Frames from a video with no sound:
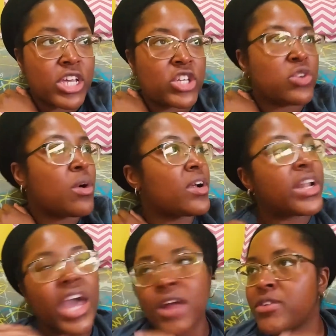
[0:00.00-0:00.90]
You are in
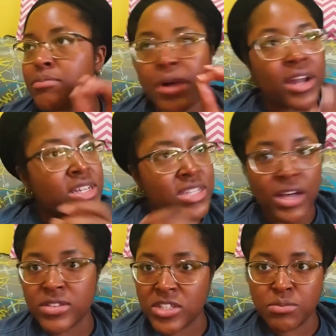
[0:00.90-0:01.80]
everybody
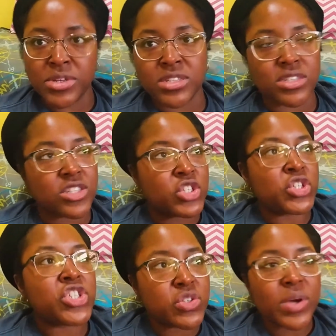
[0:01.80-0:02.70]
else's business.
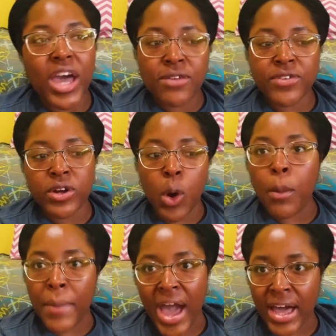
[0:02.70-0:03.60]
Did you ever go
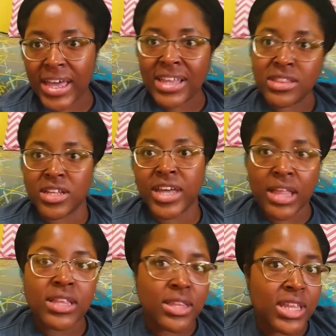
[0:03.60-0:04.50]
back and look
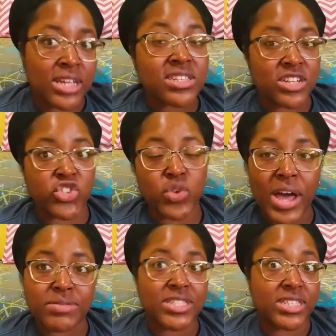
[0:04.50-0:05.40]
at the things that you
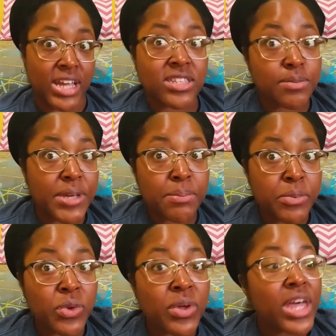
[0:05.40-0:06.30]
have said to
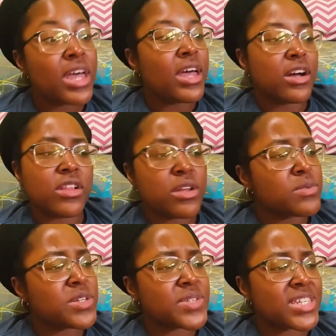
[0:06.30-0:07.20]
people?
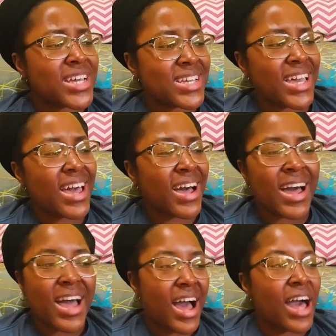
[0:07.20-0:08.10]
Chloe was like, yeah,
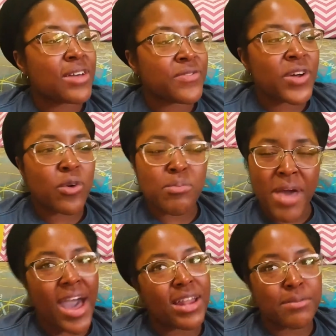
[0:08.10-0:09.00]
I felt
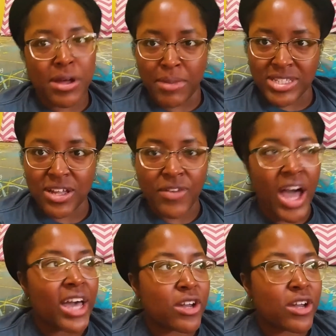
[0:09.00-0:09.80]
mad about myself. I